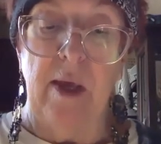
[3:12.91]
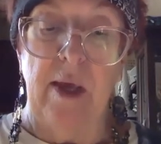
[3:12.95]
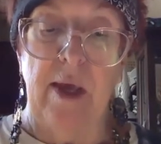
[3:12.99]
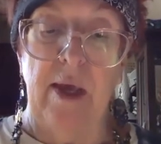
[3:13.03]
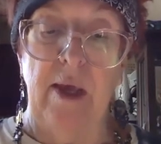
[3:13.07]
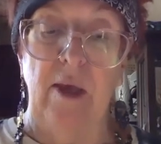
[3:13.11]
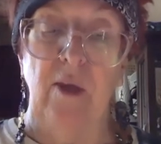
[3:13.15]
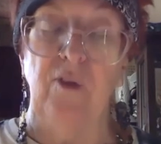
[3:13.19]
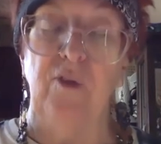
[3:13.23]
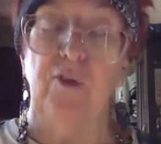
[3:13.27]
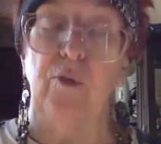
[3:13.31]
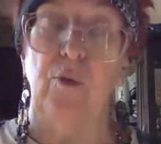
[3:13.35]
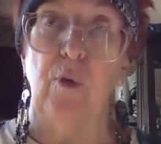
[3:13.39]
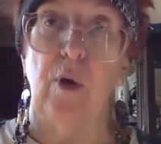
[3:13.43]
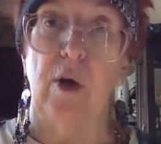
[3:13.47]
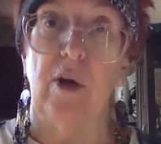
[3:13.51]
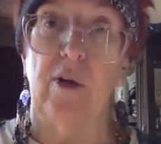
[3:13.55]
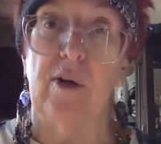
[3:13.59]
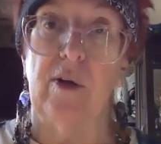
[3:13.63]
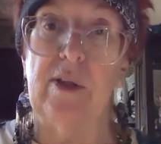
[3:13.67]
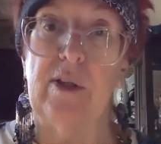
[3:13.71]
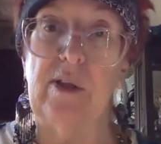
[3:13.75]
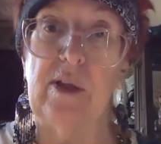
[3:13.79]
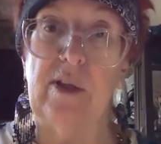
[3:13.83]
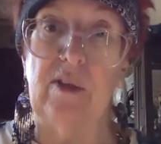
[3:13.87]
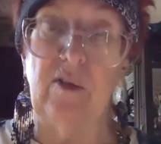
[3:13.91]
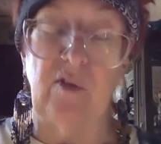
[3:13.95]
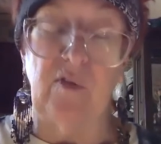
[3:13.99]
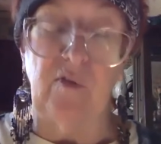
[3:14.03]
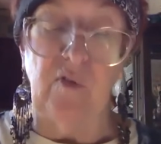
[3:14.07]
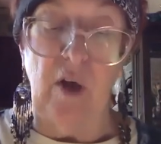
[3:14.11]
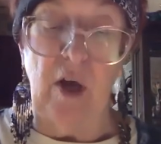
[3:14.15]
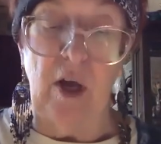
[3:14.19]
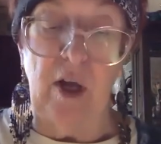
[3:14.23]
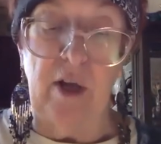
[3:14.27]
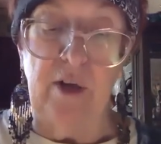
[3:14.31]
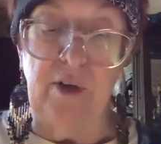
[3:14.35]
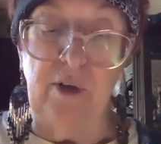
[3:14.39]
Elsewhere in this
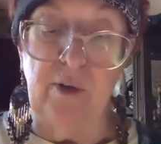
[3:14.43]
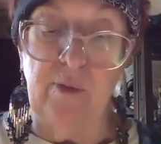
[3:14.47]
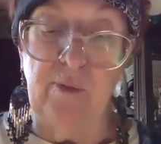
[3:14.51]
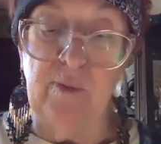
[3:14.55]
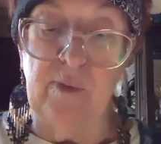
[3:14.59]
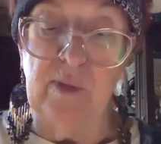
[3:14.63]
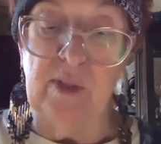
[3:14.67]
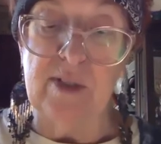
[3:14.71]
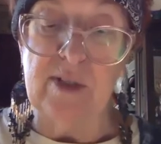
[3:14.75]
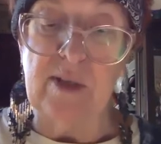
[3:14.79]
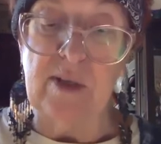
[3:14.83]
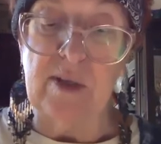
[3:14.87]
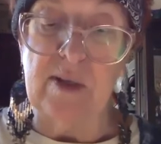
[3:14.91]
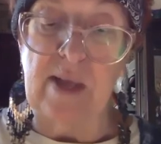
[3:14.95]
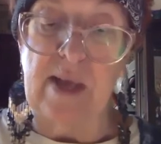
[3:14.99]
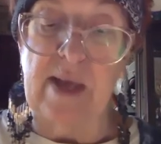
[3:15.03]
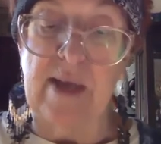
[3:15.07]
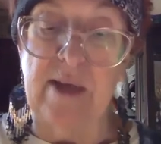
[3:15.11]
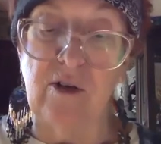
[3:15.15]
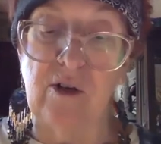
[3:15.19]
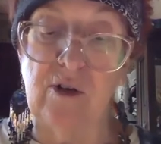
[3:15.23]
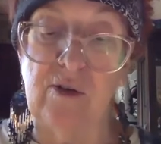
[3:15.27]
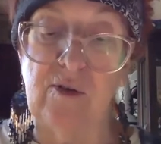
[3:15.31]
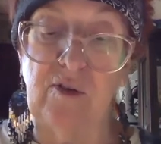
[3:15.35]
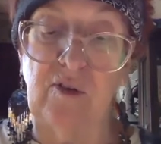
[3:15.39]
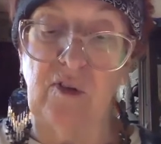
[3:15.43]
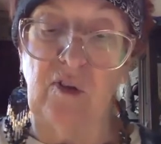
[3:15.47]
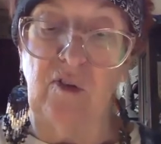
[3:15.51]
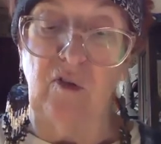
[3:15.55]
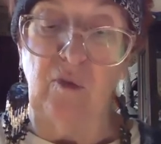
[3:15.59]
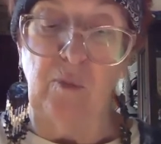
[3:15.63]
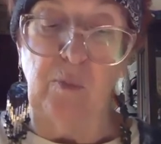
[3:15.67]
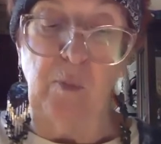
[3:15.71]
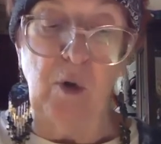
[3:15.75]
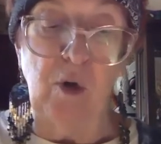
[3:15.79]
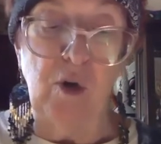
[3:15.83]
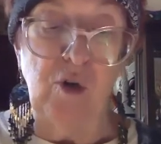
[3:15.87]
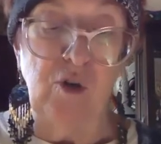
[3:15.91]
volume, the slanderous
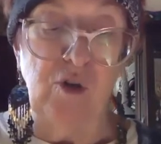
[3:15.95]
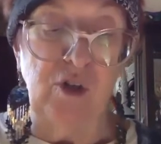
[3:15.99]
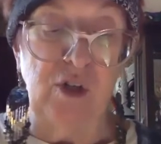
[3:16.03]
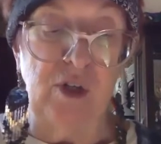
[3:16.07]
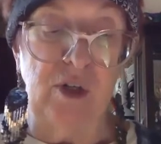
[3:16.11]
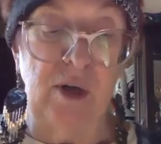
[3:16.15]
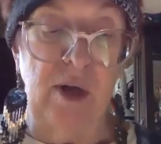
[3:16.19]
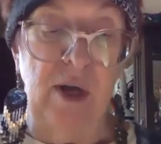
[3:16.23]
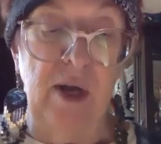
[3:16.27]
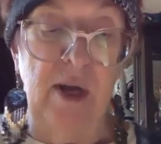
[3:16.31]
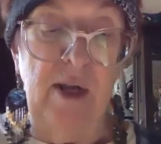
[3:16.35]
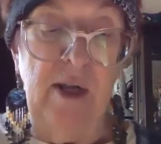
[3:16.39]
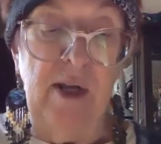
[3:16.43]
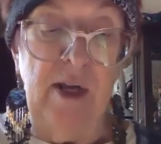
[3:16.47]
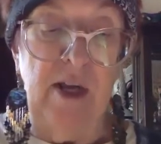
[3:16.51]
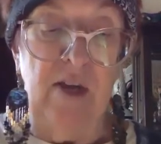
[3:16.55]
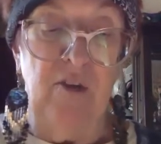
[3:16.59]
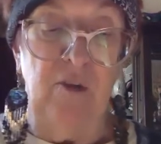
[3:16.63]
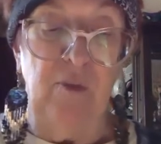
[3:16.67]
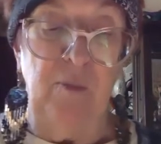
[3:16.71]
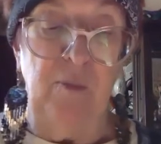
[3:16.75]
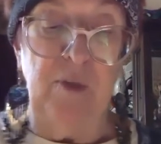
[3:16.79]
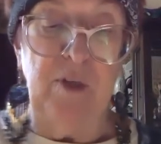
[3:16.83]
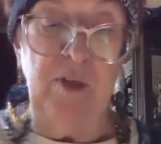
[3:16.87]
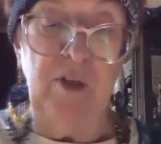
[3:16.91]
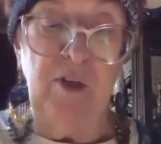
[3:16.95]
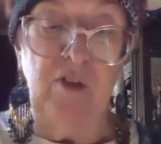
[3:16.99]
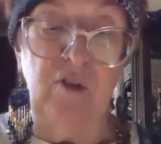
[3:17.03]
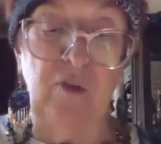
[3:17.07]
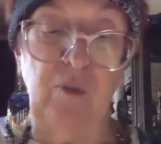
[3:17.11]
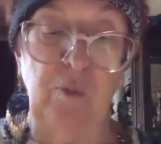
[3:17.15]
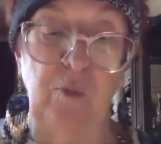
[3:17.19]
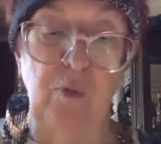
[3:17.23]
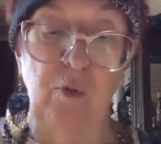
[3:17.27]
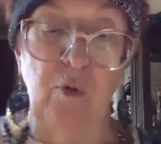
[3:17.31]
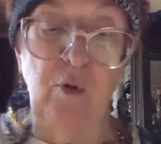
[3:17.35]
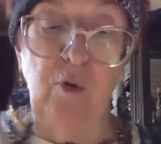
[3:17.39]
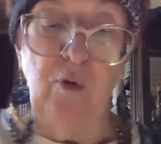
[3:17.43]
aspersion has been
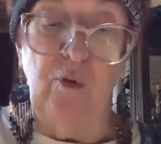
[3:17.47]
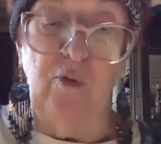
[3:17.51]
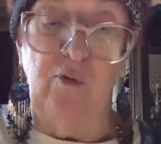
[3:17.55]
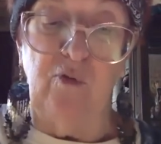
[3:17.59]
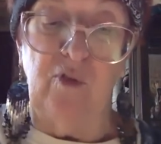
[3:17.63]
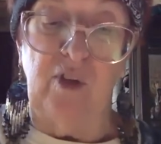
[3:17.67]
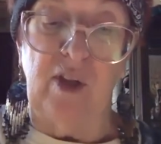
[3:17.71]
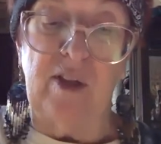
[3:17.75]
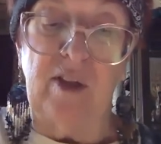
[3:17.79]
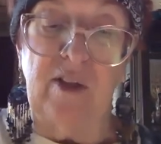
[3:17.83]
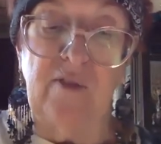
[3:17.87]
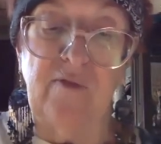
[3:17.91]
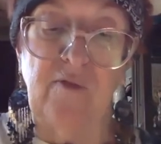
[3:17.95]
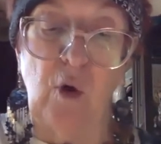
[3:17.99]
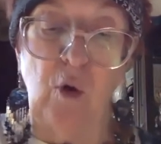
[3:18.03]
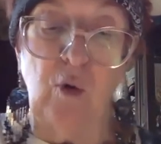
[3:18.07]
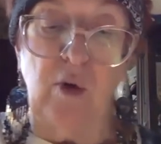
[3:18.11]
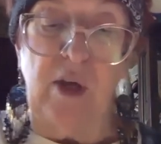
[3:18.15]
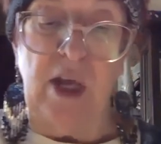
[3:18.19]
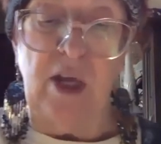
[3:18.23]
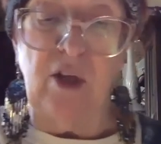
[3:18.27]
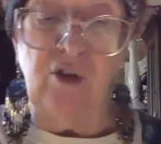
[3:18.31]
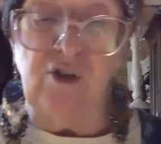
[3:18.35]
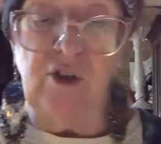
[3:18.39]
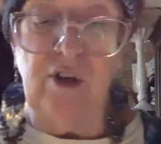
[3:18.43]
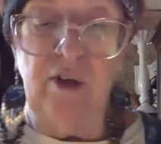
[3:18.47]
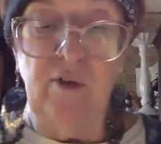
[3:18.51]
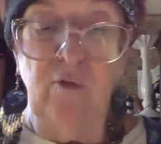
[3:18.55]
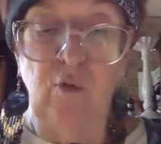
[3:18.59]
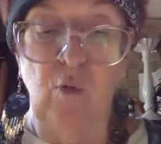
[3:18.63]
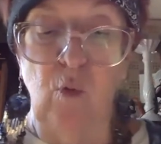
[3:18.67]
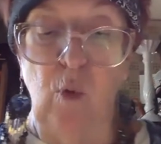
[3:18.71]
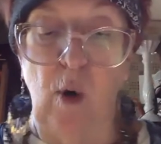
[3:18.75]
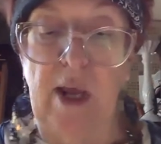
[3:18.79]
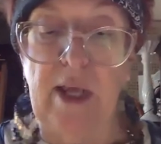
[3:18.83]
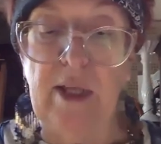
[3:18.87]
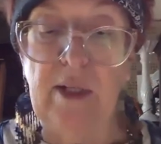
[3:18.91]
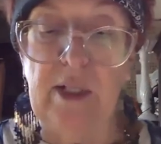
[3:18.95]
disproved that the vocation of
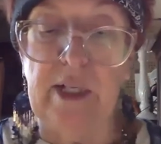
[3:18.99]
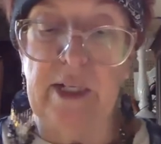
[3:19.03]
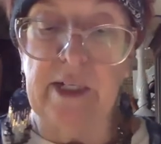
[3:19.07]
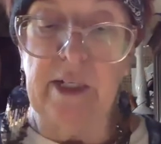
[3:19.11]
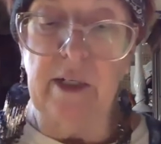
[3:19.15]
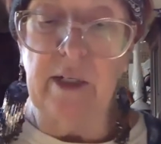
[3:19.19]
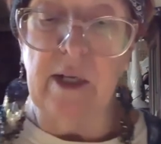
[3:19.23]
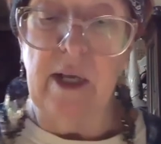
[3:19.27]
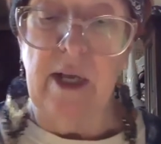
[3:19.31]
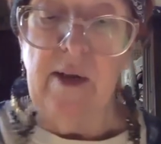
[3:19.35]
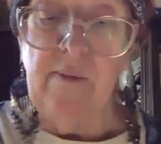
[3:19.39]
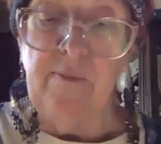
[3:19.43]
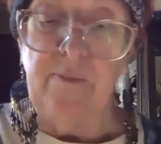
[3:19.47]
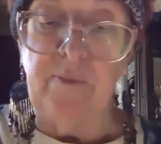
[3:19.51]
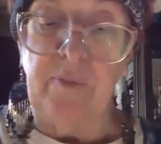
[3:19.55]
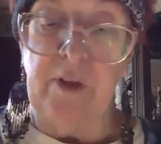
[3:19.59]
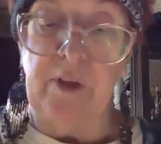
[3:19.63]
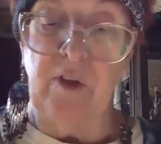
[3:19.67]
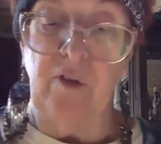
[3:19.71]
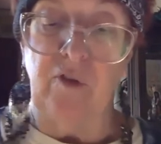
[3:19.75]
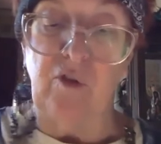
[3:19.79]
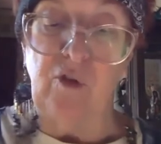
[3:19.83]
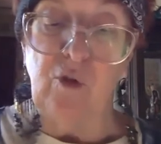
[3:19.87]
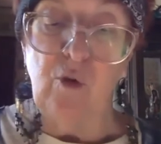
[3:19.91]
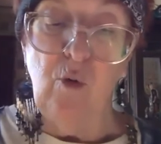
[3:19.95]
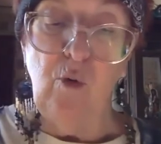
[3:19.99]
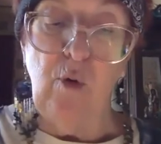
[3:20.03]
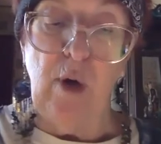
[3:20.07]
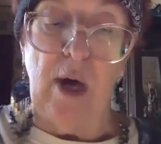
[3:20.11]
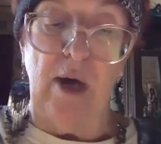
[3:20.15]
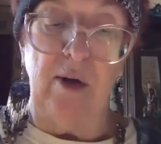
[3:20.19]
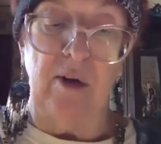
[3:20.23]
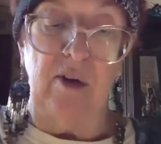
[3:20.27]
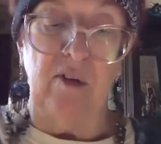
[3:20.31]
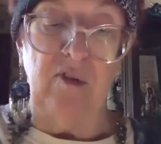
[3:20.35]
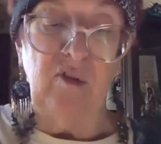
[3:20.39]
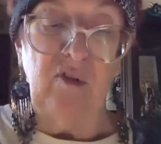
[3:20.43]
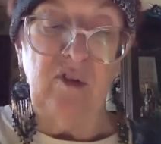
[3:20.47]
whaling is
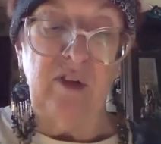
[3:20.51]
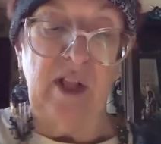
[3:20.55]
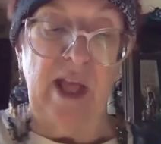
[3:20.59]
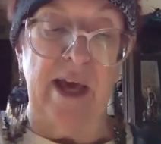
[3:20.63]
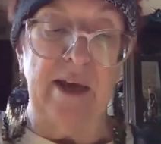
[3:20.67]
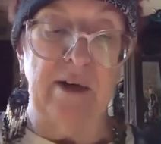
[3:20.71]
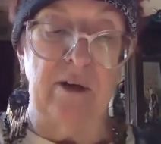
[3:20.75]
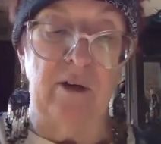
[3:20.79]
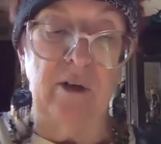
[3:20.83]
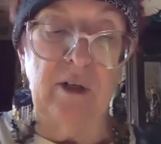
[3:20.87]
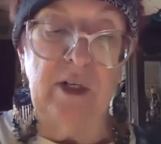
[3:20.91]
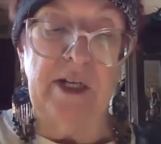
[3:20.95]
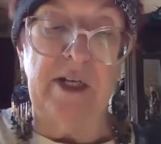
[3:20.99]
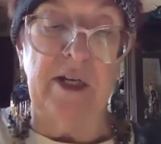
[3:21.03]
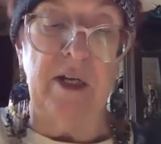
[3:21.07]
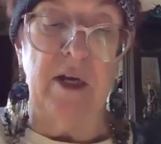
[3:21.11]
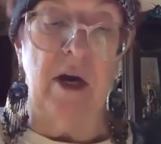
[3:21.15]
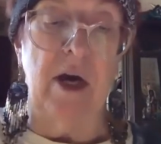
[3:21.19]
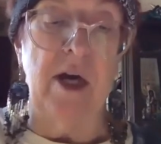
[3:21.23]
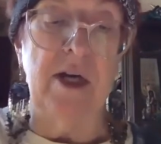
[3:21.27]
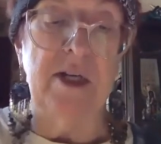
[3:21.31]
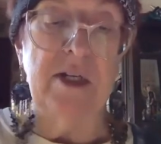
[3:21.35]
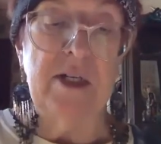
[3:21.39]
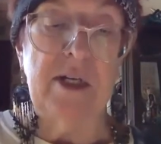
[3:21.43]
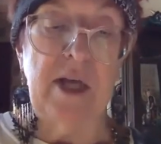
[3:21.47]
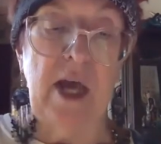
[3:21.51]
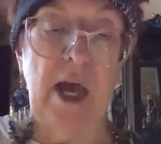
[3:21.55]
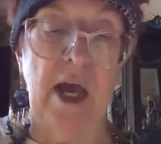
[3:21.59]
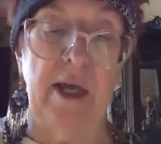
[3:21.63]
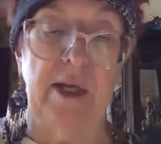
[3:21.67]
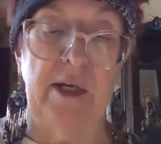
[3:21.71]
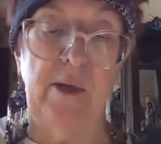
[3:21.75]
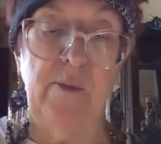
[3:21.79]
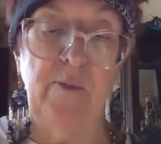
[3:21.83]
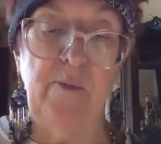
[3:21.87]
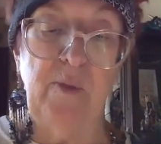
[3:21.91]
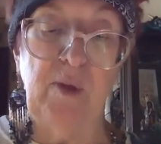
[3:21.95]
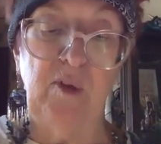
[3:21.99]
throughout a slatternly,
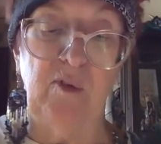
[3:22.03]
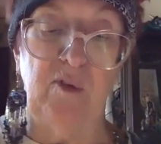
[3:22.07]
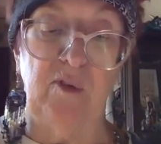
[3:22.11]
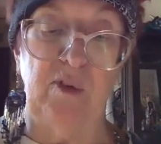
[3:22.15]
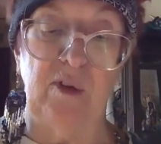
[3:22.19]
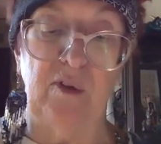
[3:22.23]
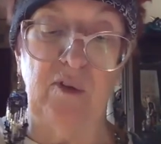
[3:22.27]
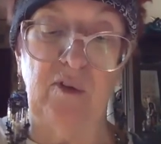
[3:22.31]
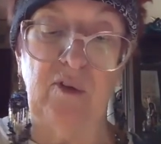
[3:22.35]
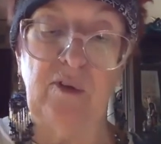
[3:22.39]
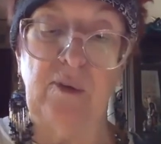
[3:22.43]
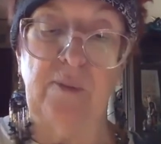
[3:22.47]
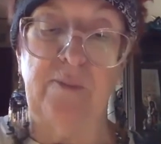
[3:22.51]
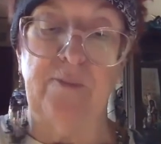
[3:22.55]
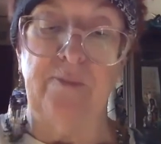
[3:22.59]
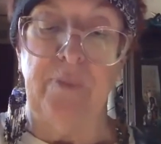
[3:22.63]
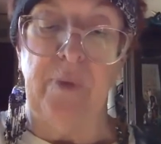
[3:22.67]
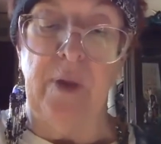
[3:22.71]
untidy business.